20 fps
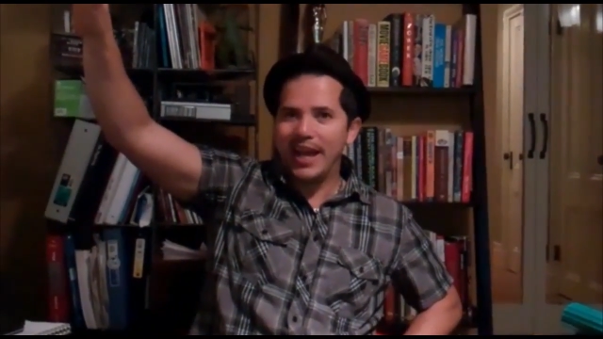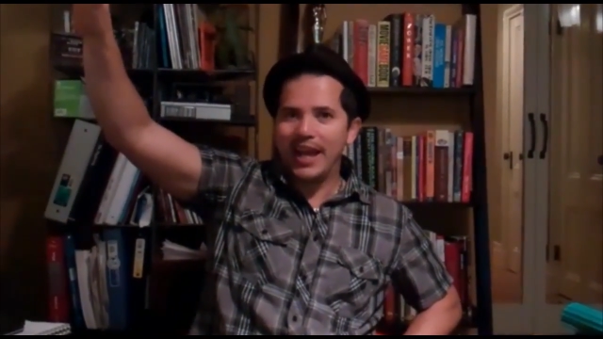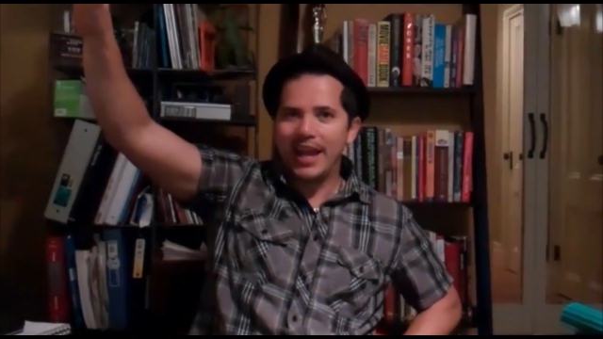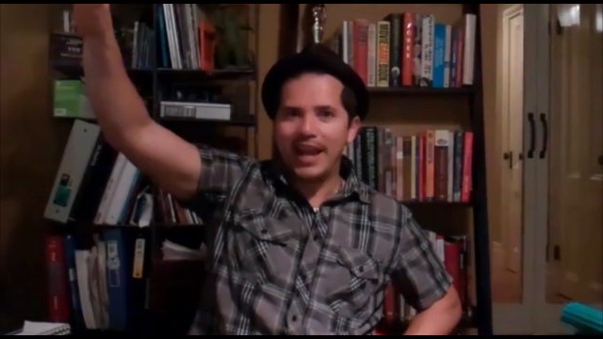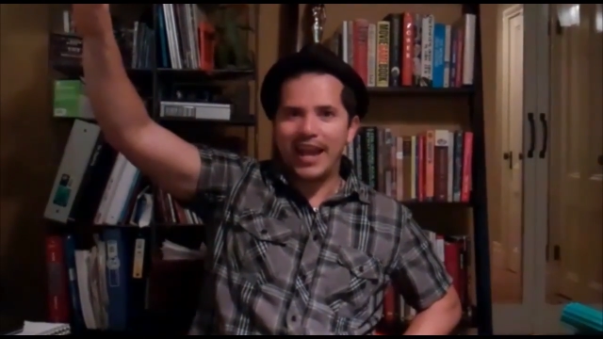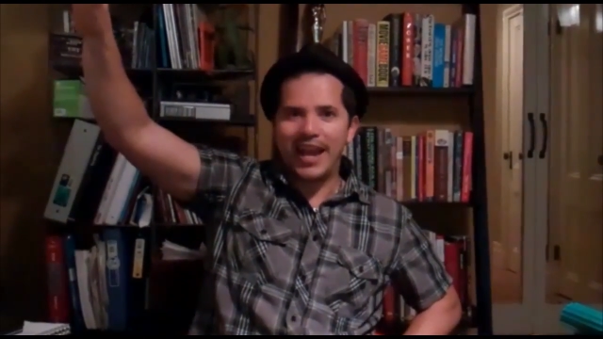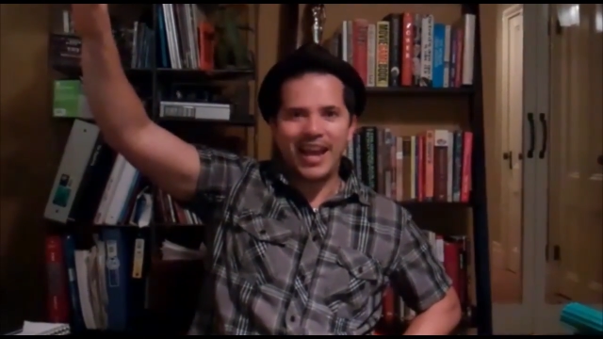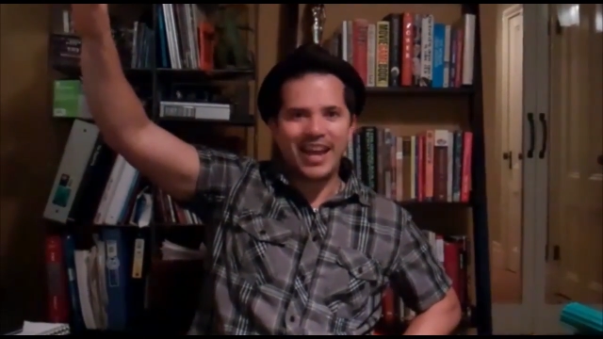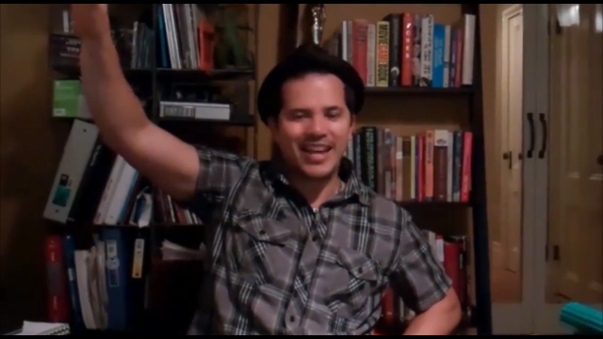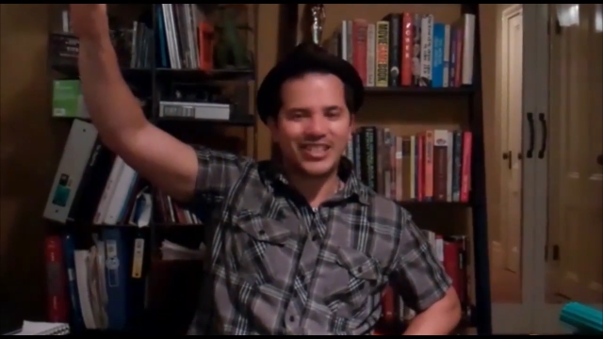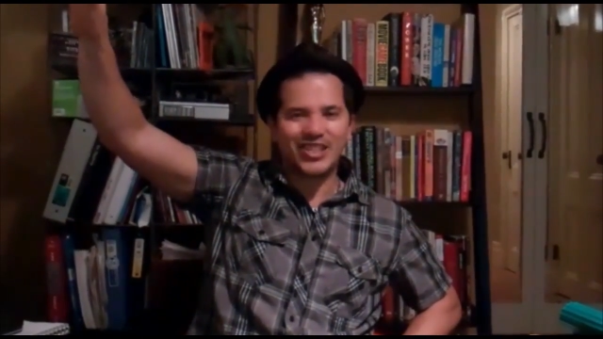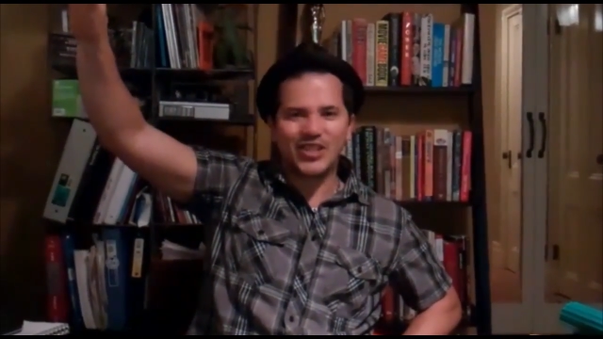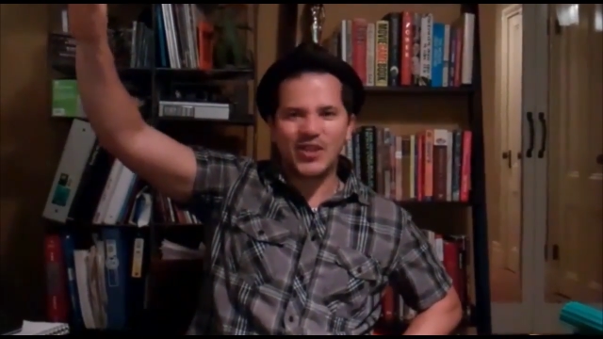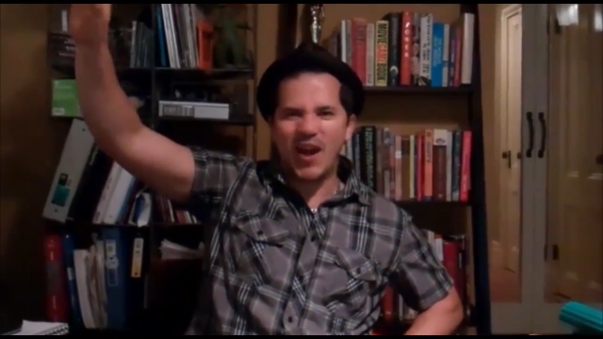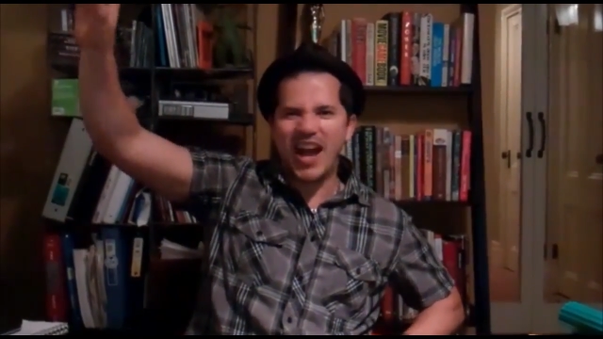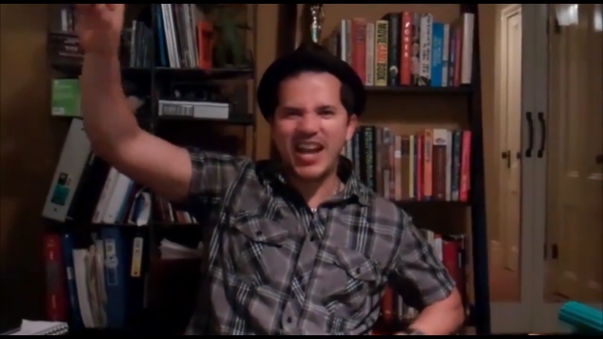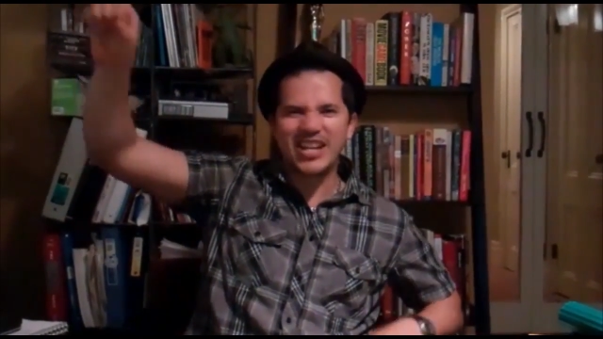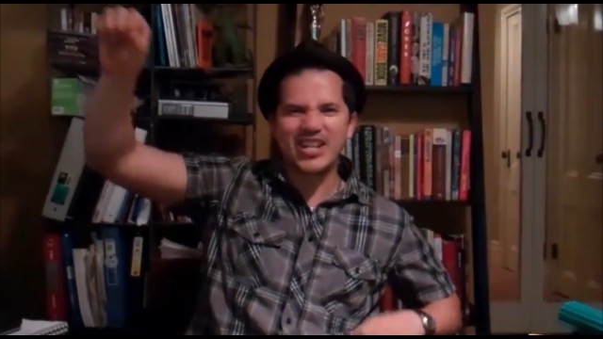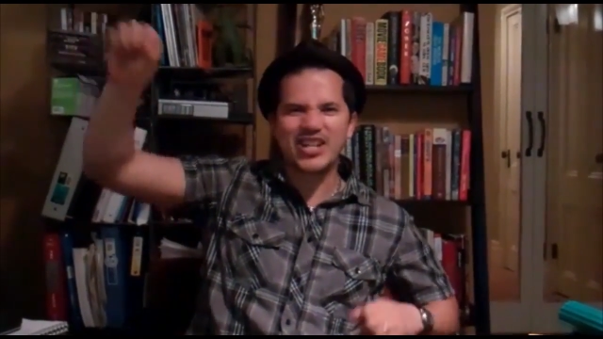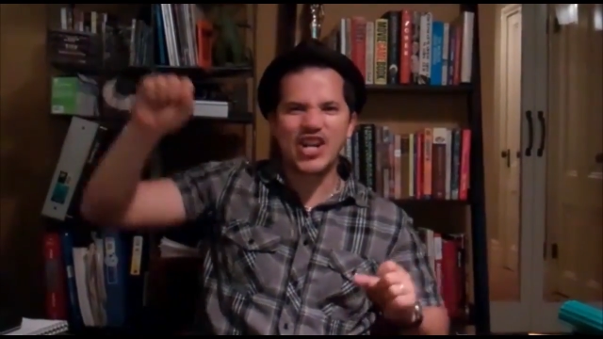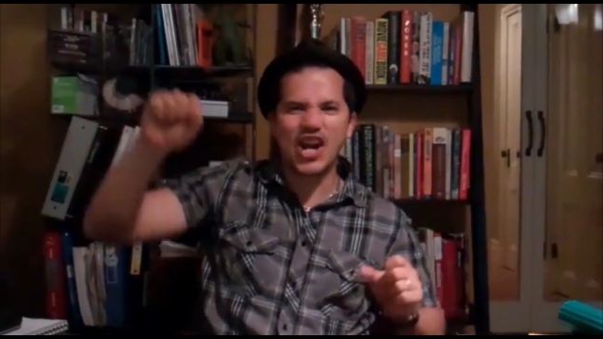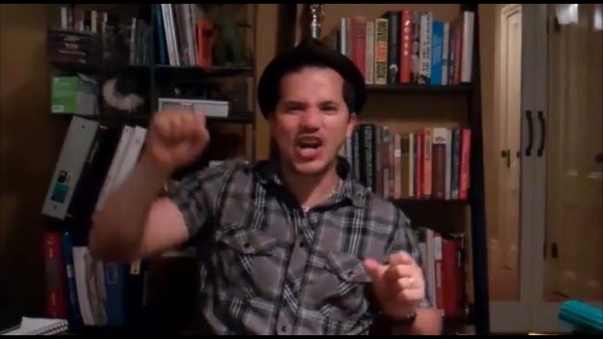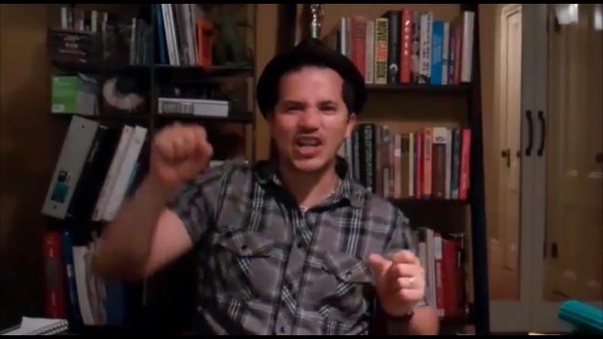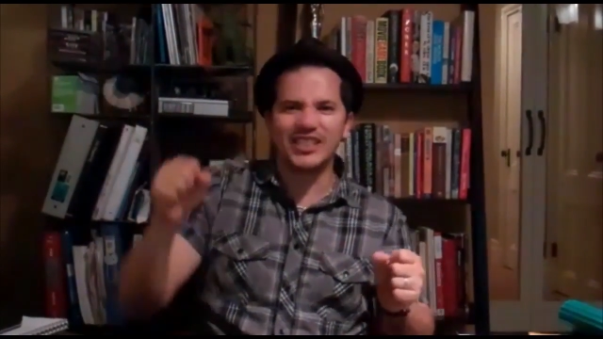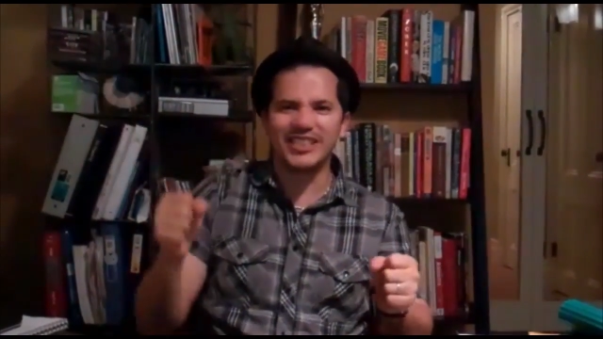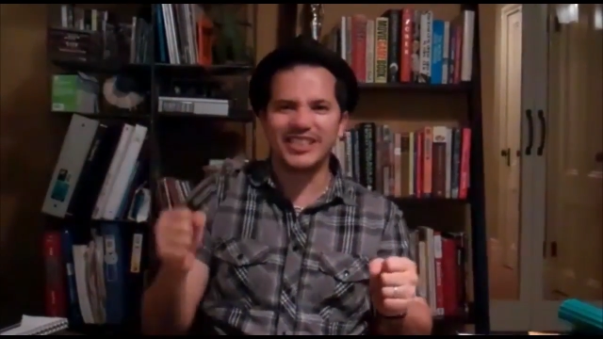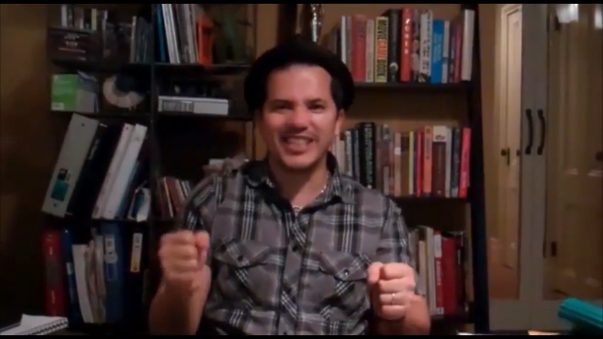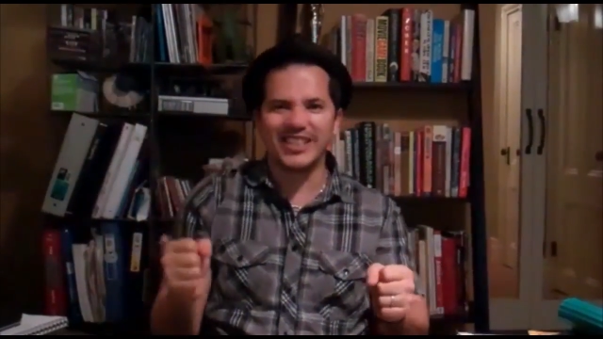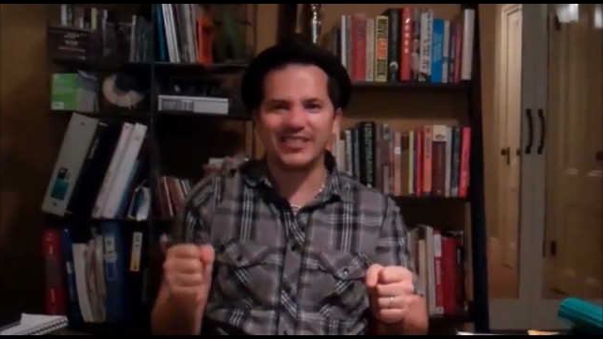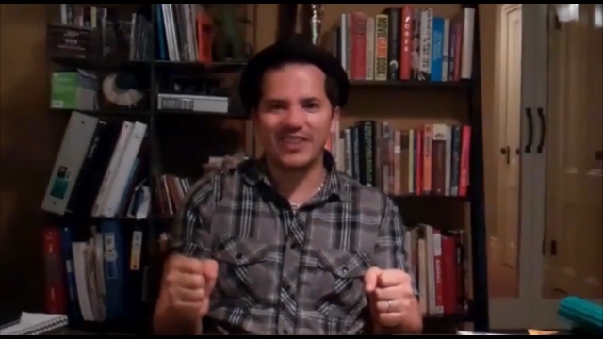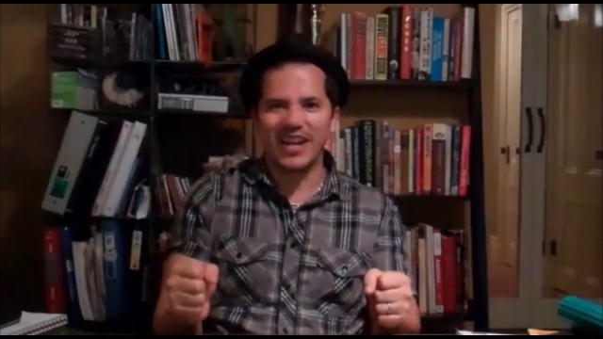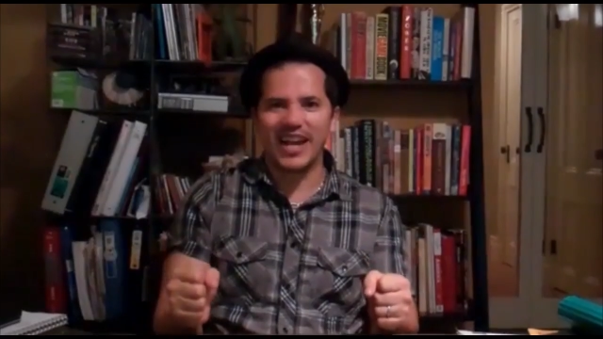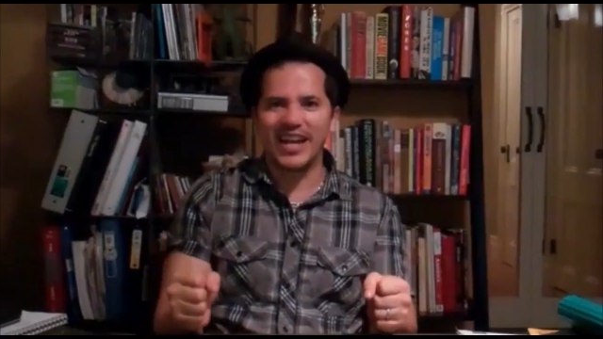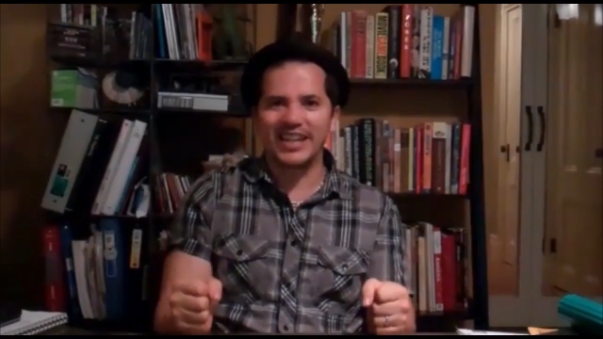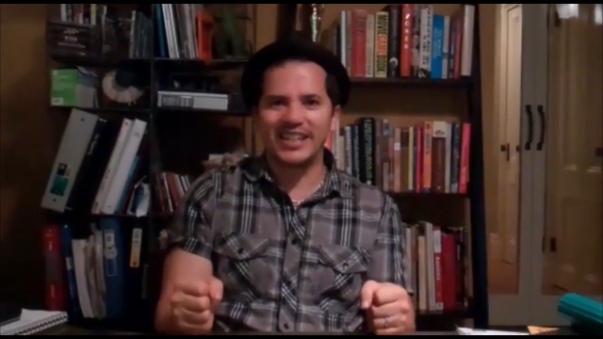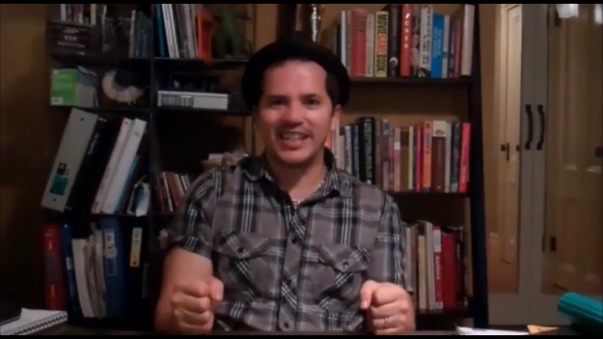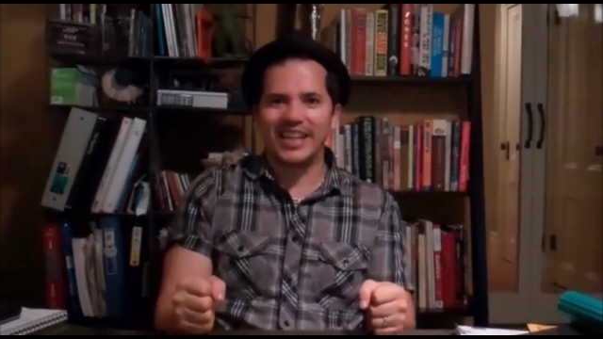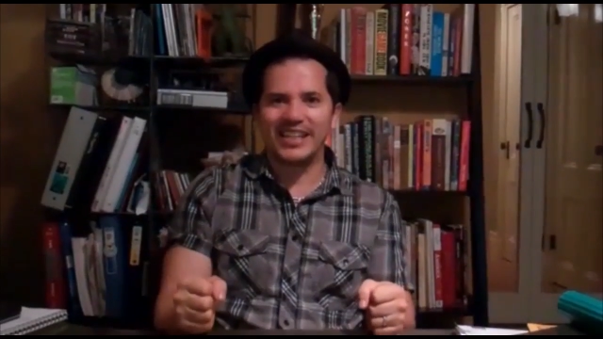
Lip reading: and so I gunned it, right.